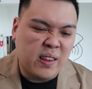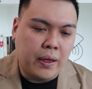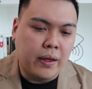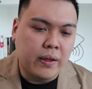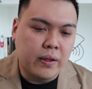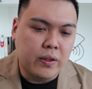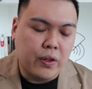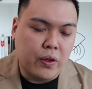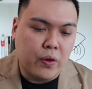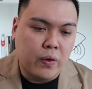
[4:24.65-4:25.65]
think
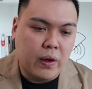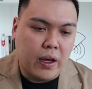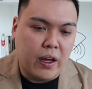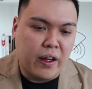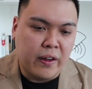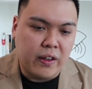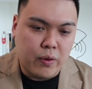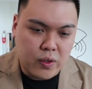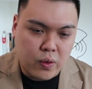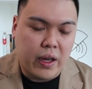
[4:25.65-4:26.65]
it
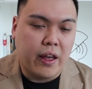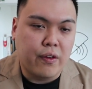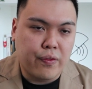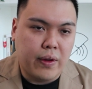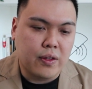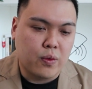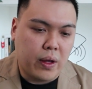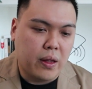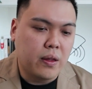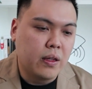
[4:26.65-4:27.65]
was quite helpful as
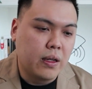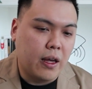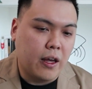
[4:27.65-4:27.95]
well.